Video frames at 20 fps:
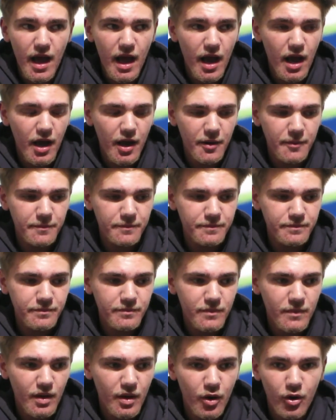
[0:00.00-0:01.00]
It'll
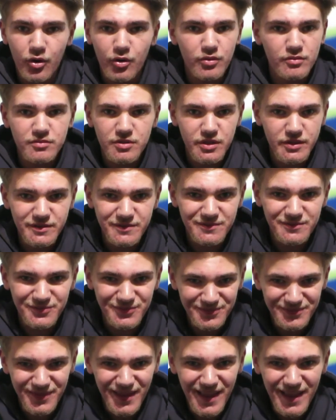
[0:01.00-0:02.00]

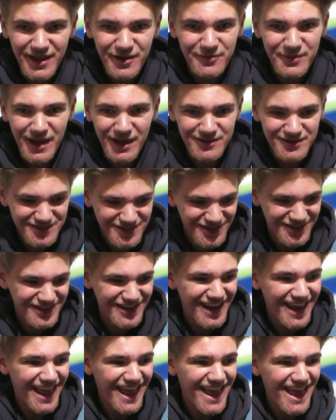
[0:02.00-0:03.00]
be out
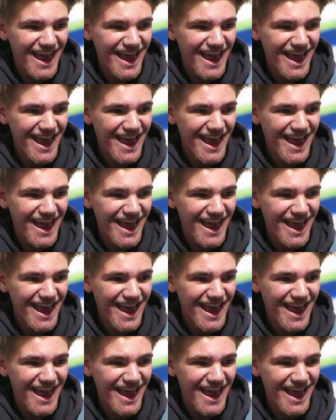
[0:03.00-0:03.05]
soon.